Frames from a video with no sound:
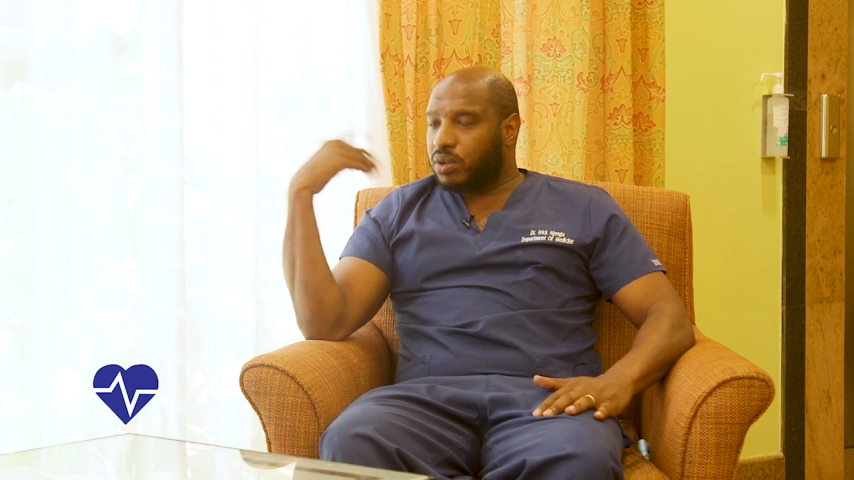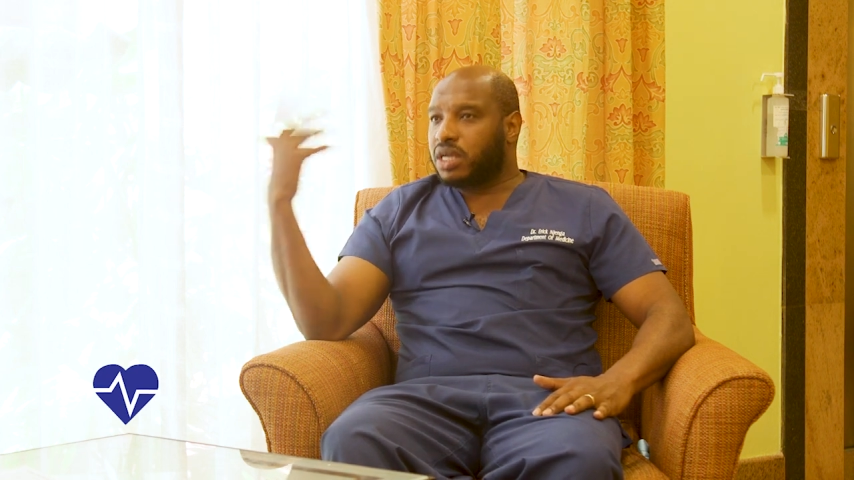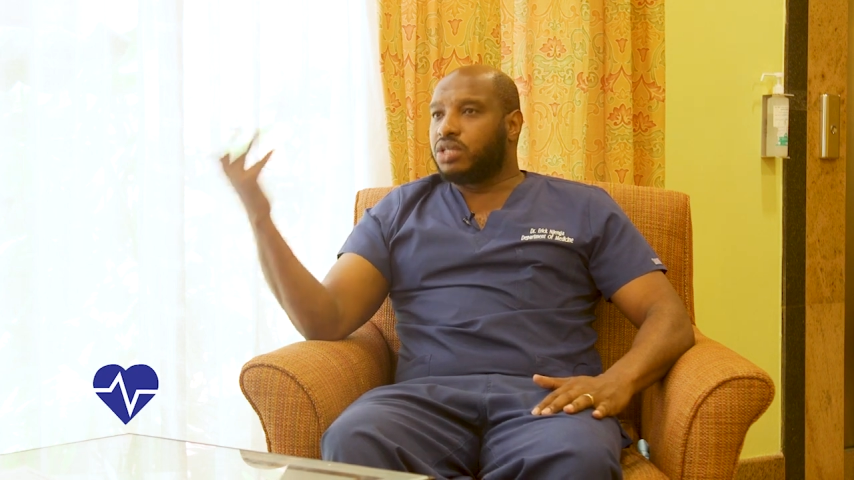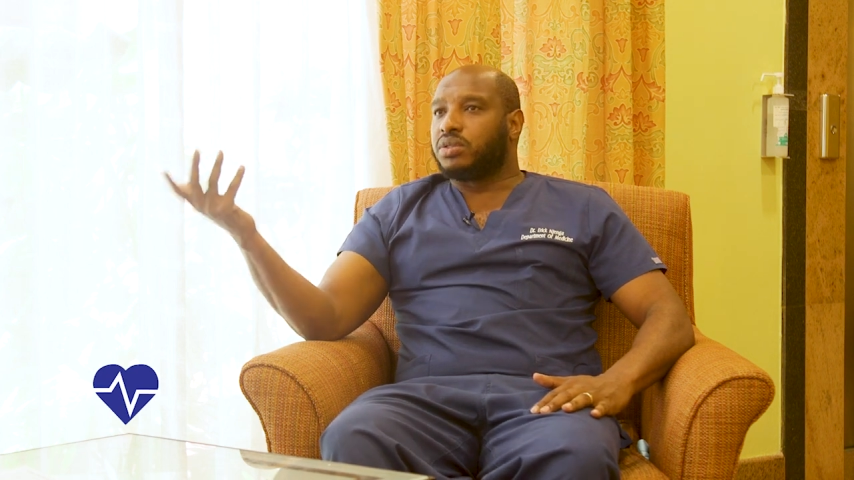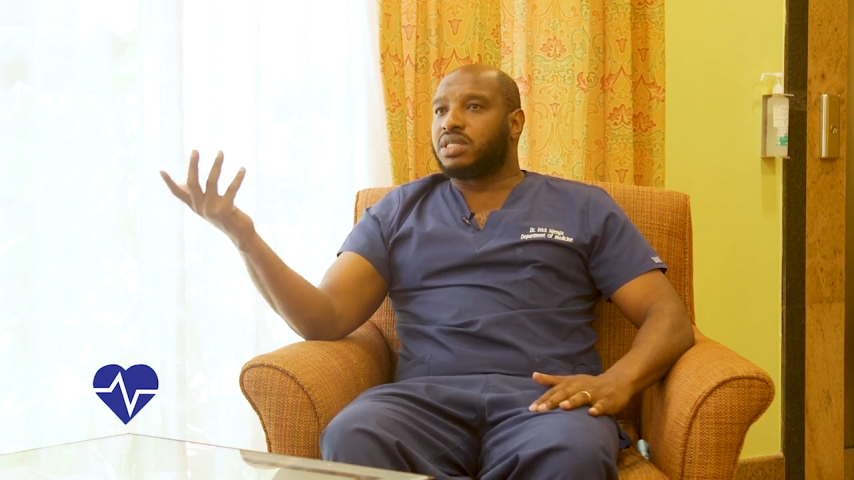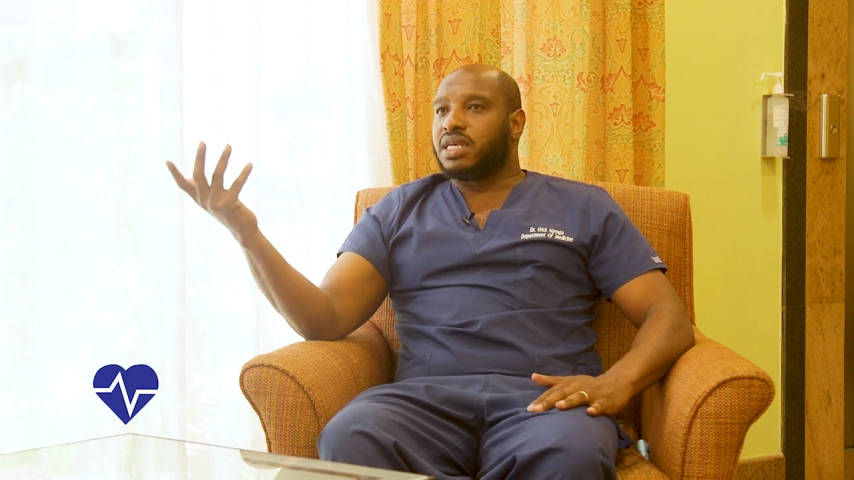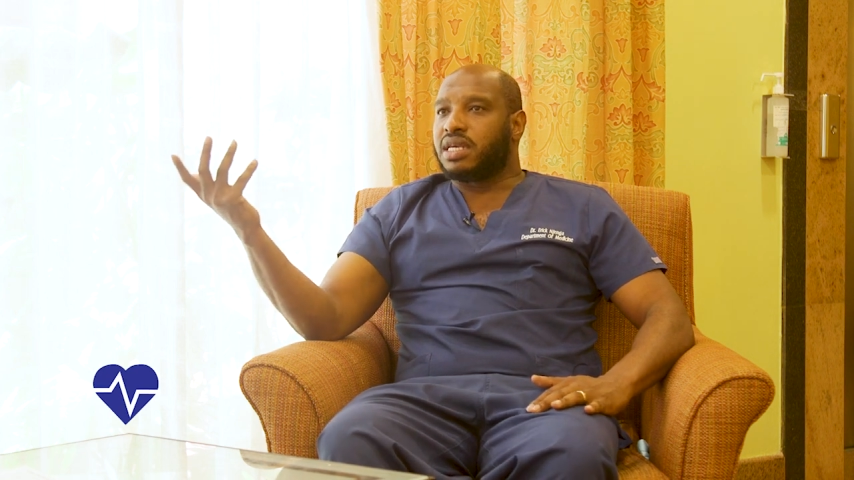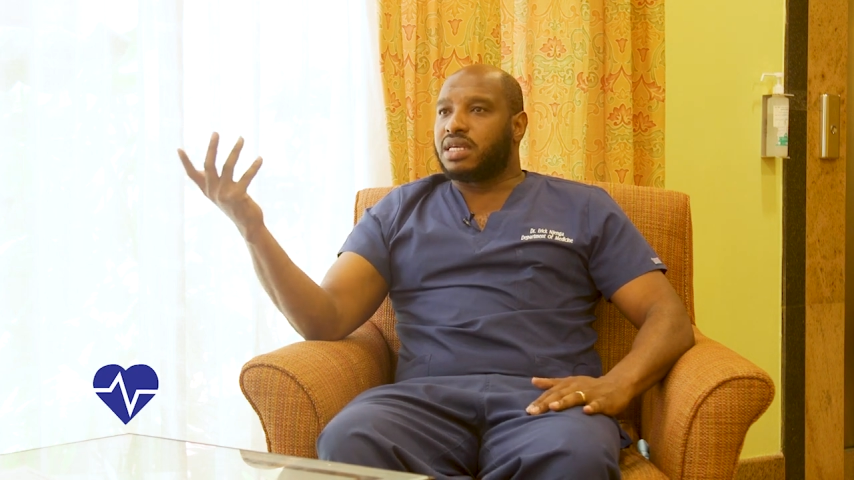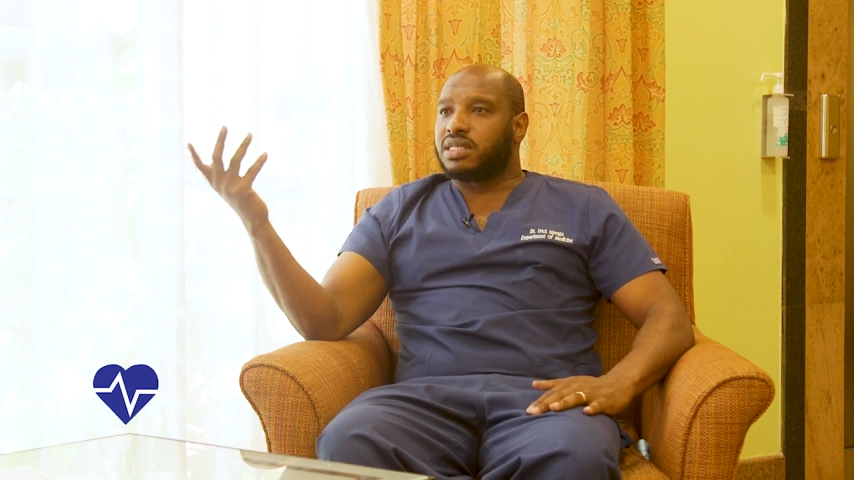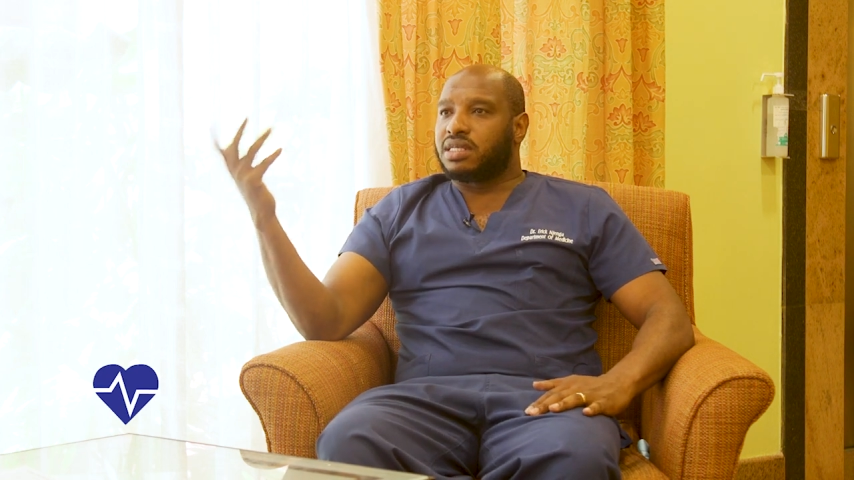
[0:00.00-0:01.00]
looking to
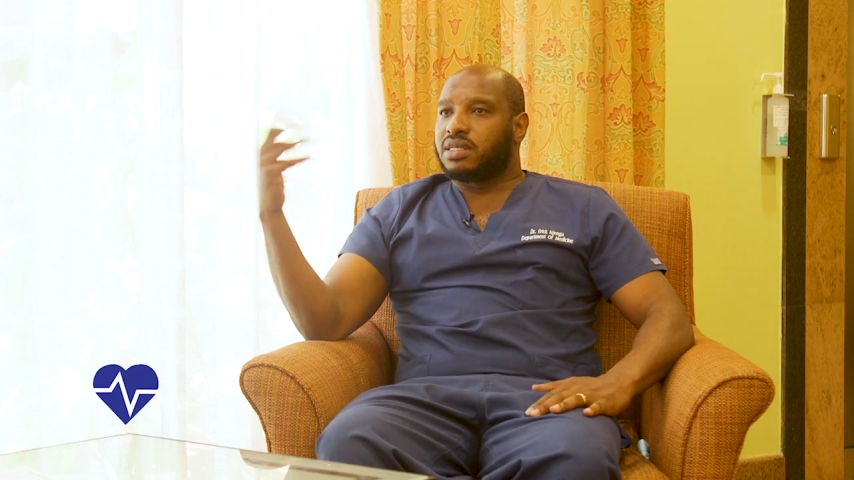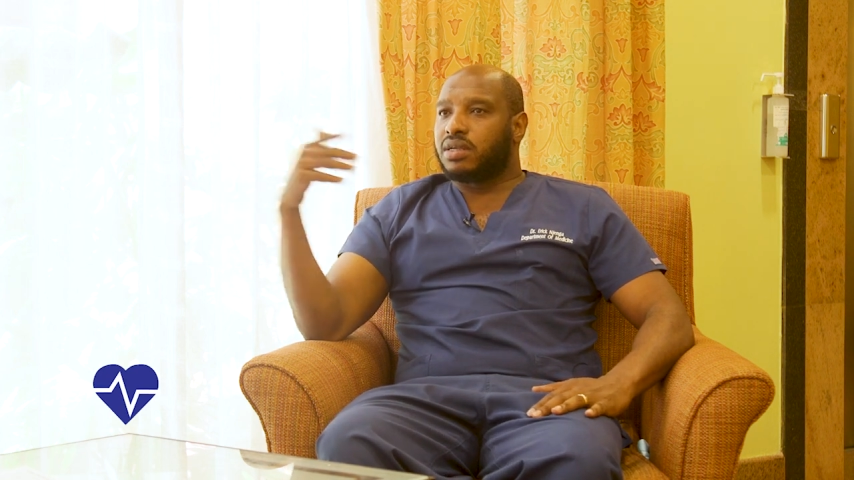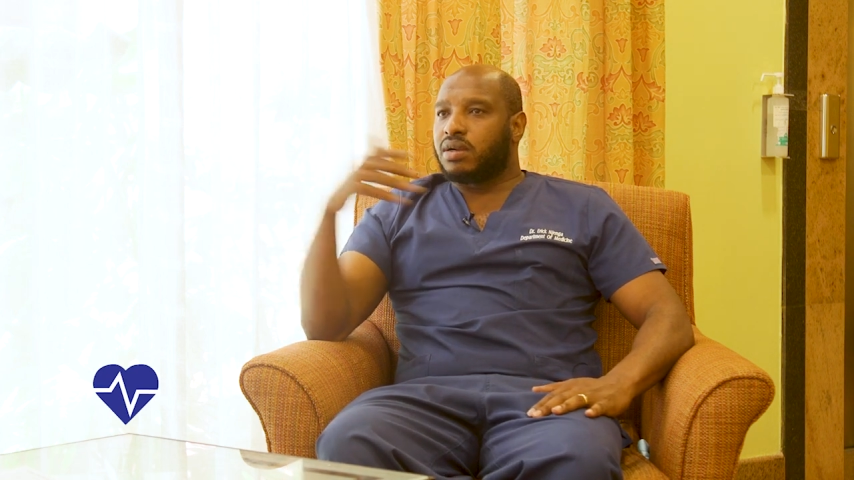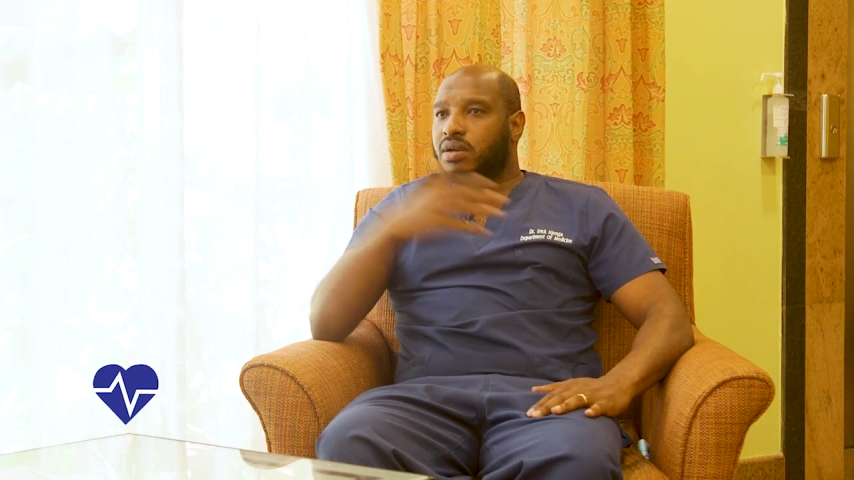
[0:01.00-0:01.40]
see is,